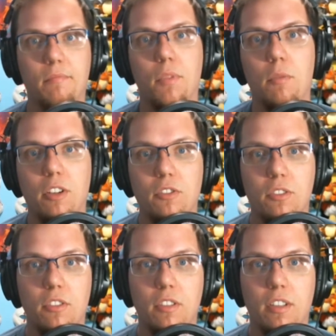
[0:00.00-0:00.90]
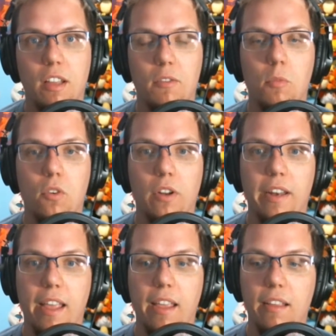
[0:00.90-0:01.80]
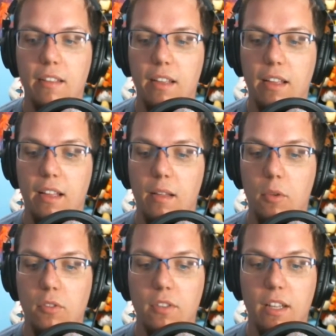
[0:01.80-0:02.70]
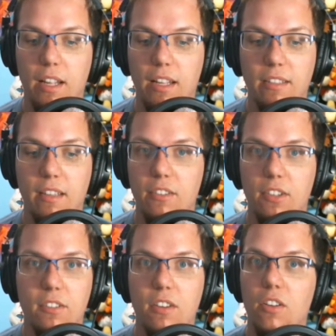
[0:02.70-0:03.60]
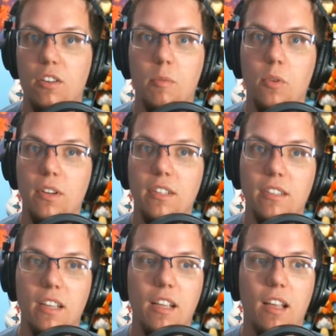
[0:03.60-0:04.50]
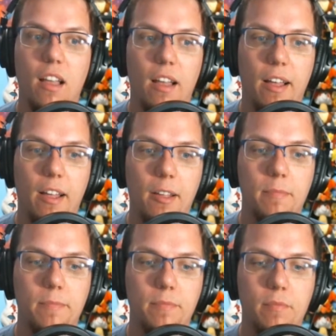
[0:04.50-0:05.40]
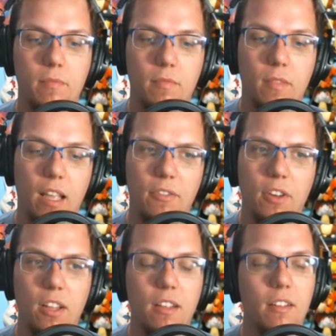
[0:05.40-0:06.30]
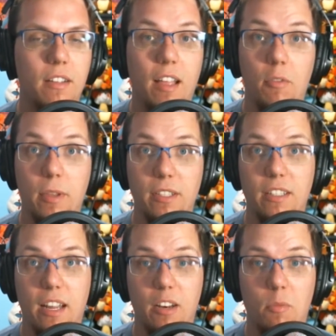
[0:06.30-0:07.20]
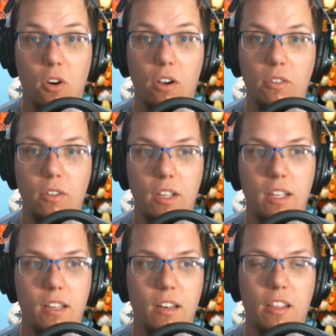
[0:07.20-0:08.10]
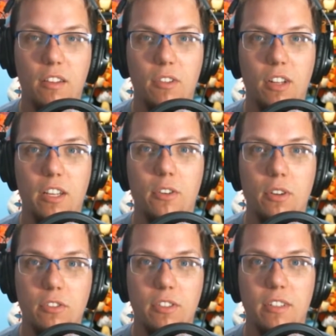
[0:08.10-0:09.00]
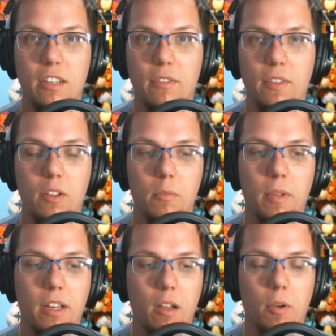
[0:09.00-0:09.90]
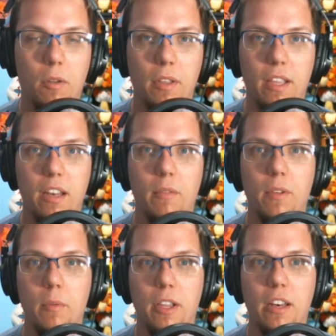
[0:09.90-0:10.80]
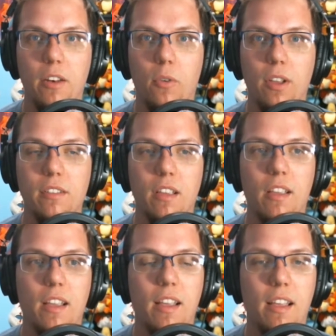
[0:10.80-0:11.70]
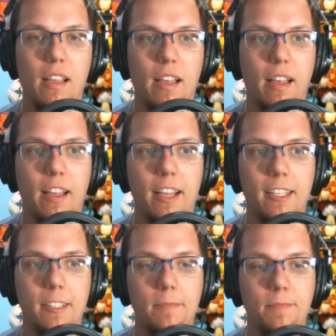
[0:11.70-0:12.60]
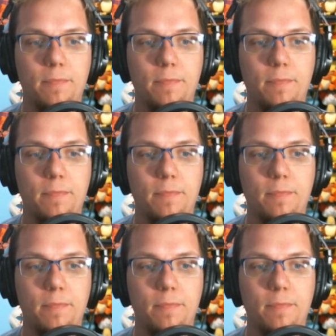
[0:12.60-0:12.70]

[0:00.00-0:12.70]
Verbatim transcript: pretty much it was just kind of a boring day. Uh, mostly, like I said, just talking to the boys. Um, I have to have a busy day tomorrow. Nothing really too interesting to film, but I'll probably end up filming it anyways. Uh,